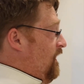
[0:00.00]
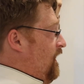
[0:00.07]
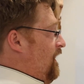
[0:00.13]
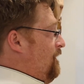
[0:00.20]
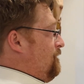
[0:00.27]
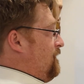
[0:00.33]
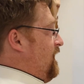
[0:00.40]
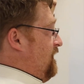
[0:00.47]

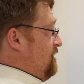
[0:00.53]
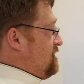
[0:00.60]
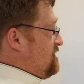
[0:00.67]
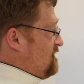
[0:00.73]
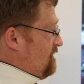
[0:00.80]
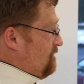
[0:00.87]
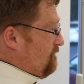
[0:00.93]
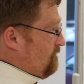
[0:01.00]
um, kind of
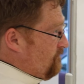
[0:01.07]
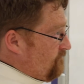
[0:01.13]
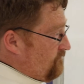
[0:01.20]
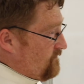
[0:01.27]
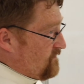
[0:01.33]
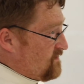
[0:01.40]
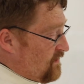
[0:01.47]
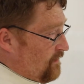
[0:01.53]
some,
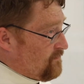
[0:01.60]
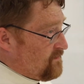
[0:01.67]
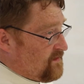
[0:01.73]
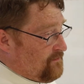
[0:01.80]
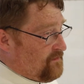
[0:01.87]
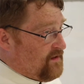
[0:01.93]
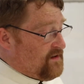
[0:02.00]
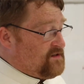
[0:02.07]
some,
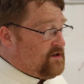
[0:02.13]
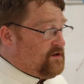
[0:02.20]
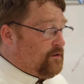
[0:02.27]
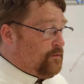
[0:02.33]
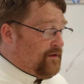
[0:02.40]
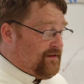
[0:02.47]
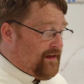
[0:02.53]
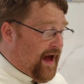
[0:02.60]
some things to
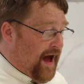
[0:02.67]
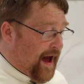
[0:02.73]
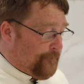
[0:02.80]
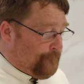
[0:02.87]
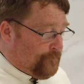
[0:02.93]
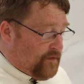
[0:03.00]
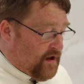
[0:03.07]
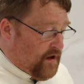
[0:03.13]
do with
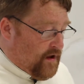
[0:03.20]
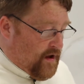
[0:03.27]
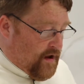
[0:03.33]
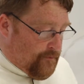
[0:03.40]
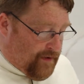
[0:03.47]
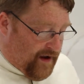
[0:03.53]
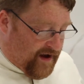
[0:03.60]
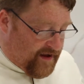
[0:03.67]
that.
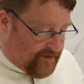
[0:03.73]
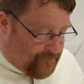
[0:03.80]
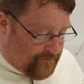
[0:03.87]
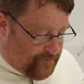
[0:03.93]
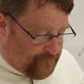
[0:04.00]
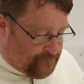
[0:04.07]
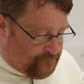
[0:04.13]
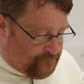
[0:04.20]
But,